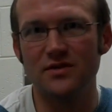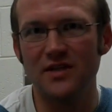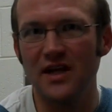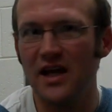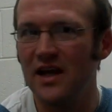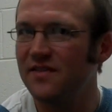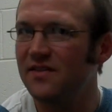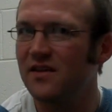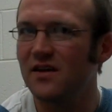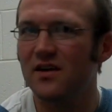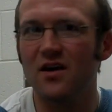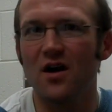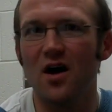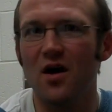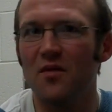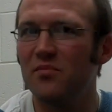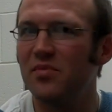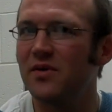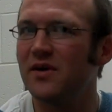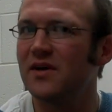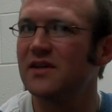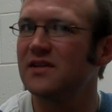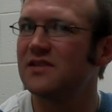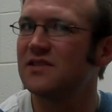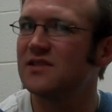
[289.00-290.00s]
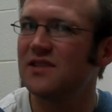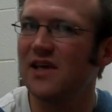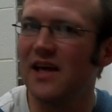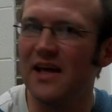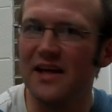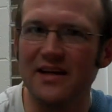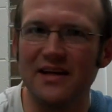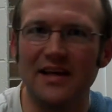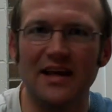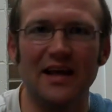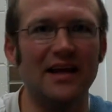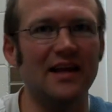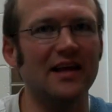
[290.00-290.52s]
take the compass
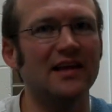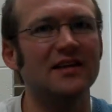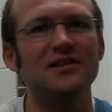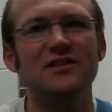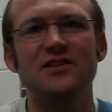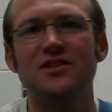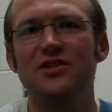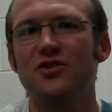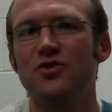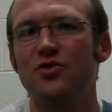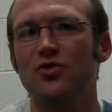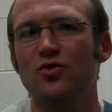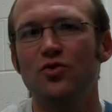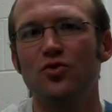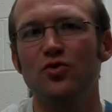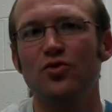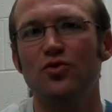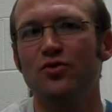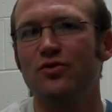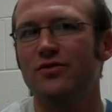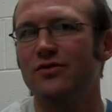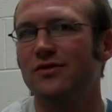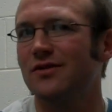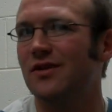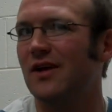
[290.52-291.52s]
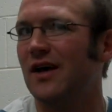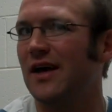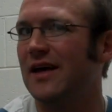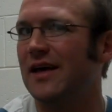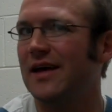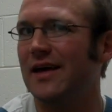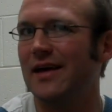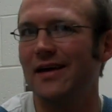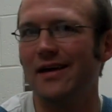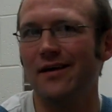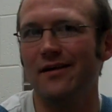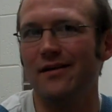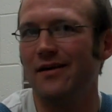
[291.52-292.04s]
and get into
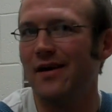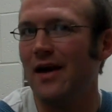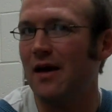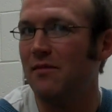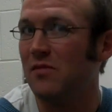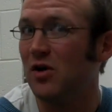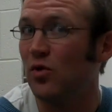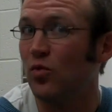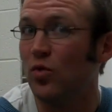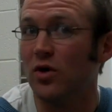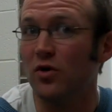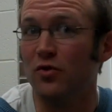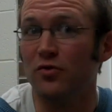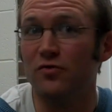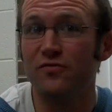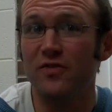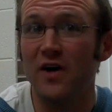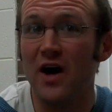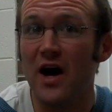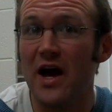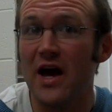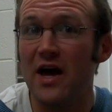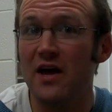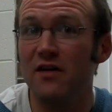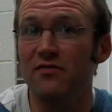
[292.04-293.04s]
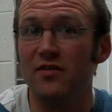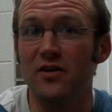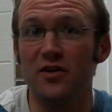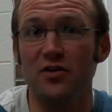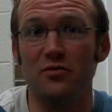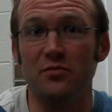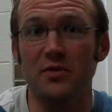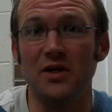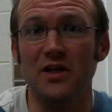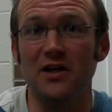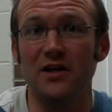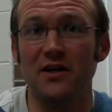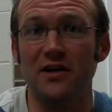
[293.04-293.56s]
like MA 105,
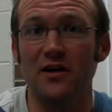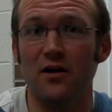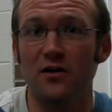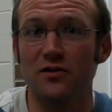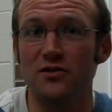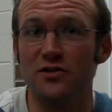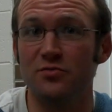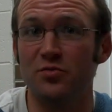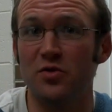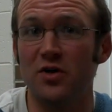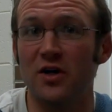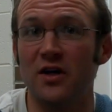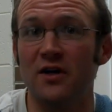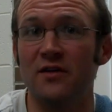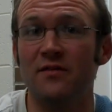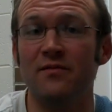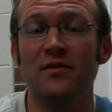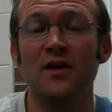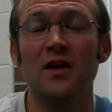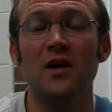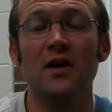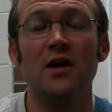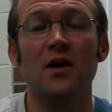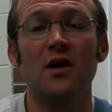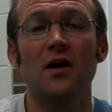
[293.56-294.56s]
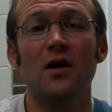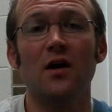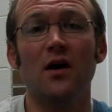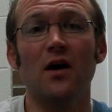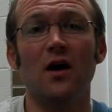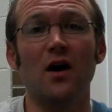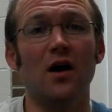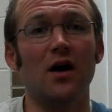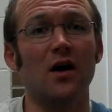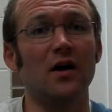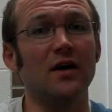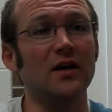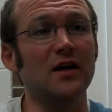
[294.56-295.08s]
intermediate algebra,
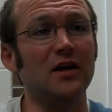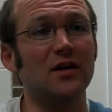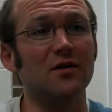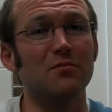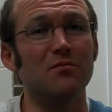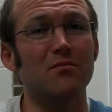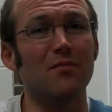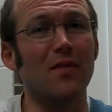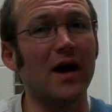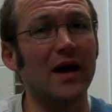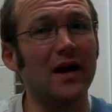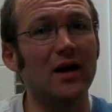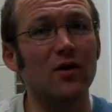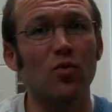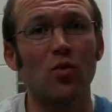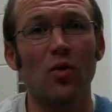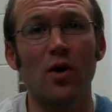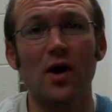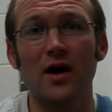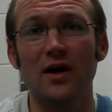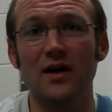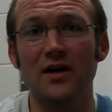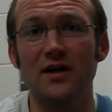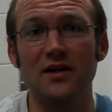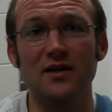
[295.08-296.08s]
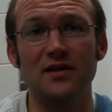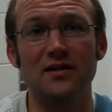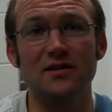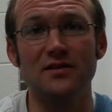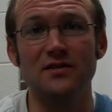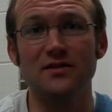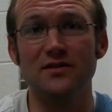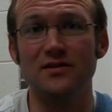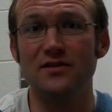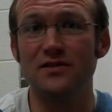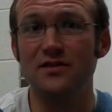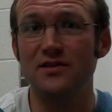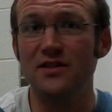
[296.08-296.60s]
uh, you might want to
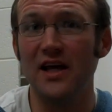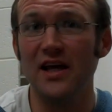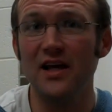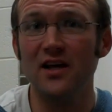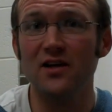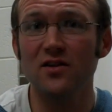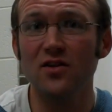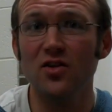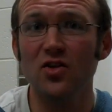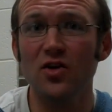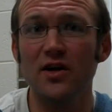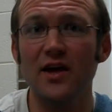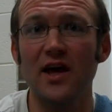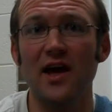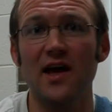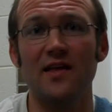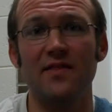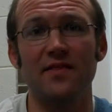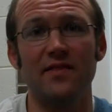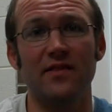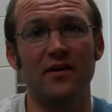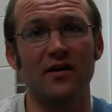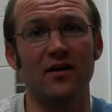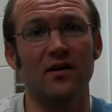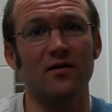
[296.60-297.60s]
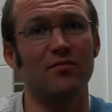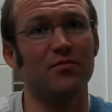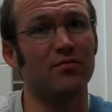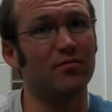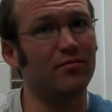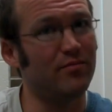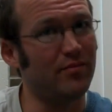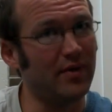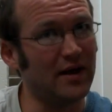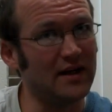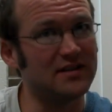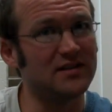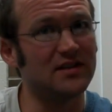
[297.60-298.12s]
take a look at the
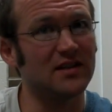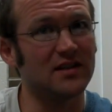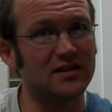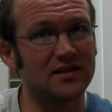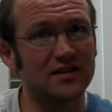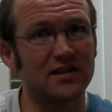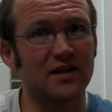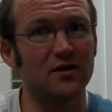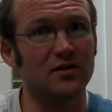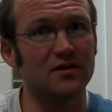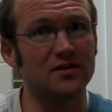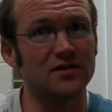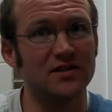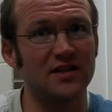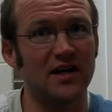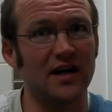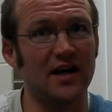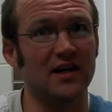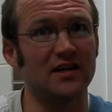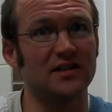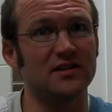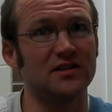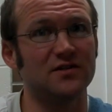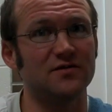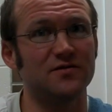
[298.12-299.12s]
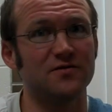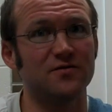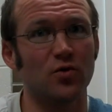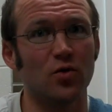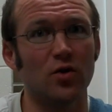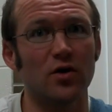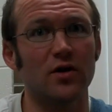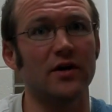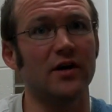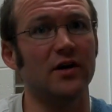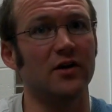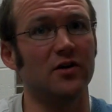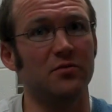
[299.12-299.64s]
basic skills test
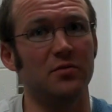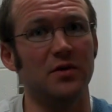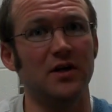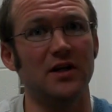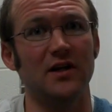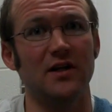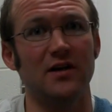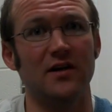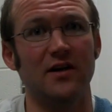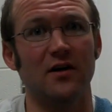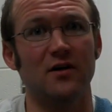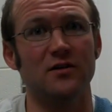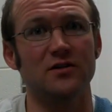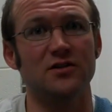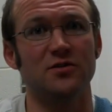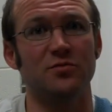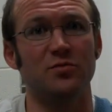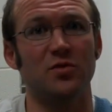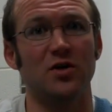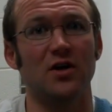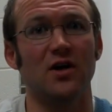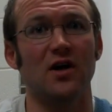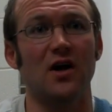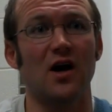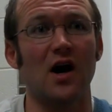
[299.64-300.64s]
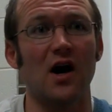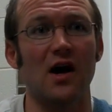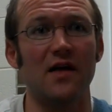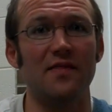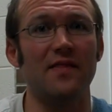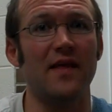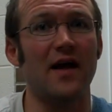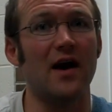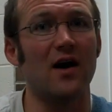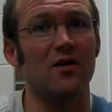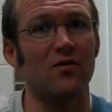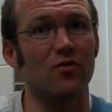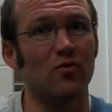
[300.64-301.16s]
for intermediate algebra on
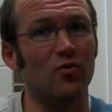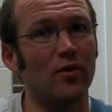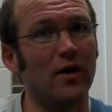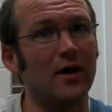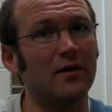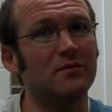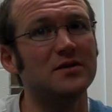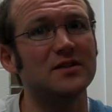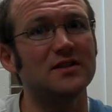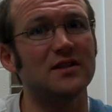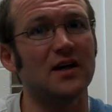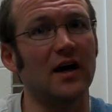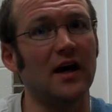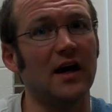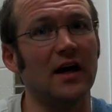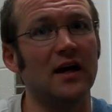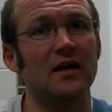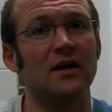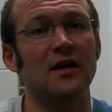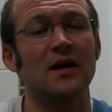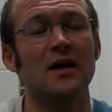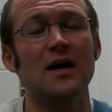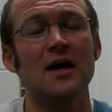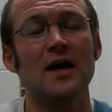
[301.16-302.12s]
that website.